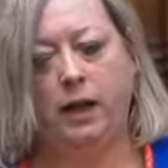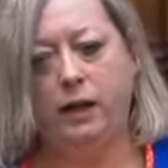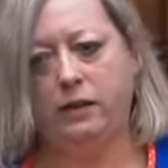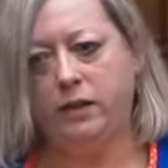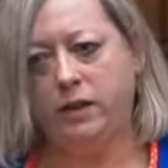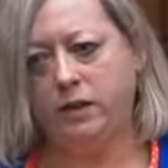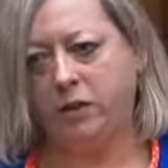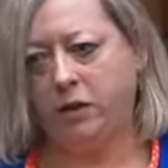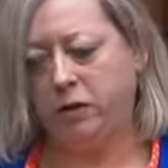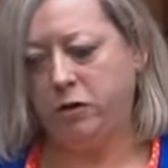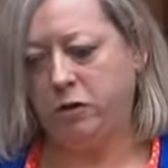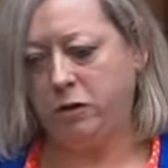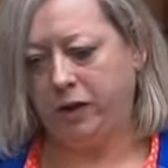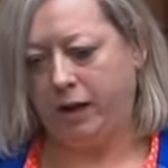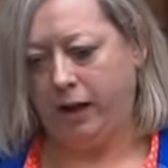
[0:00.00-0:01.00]
in this
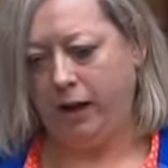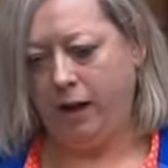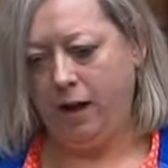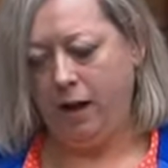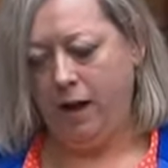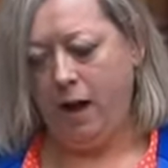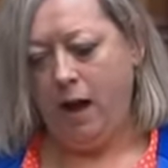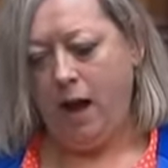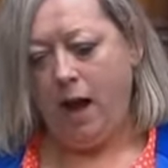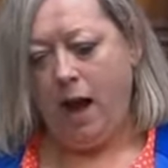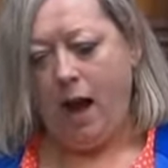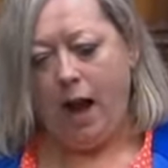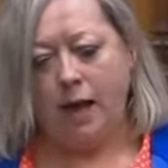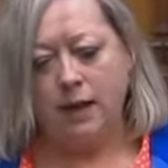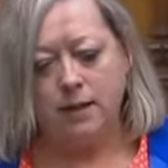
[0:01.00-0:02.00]
country.
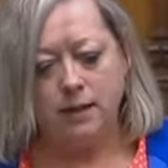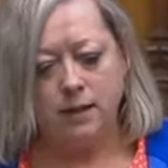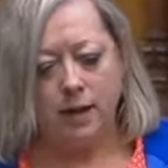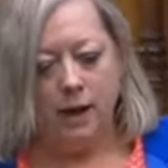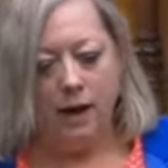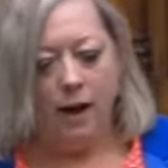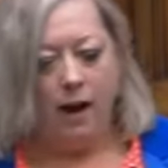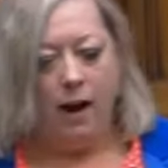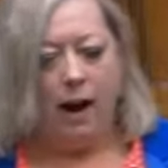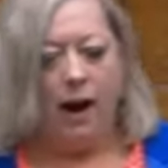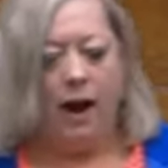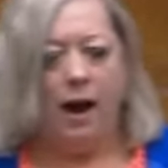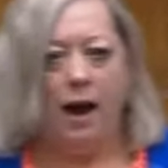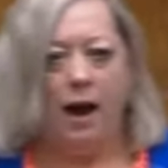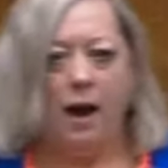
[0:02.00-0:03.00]
And
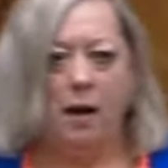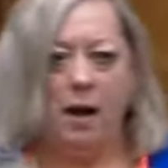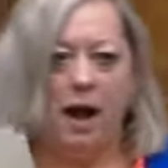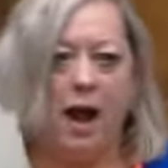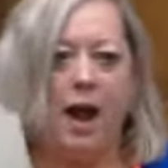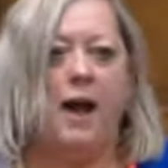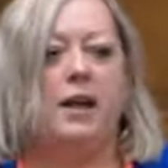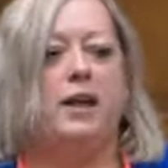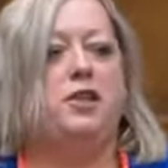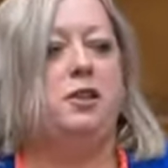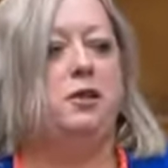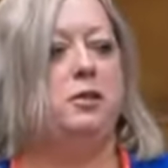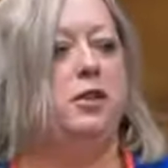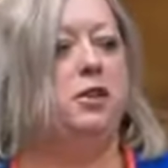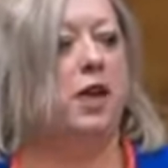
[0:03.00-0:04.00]
I
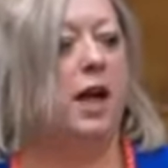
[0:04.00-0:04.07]
issued the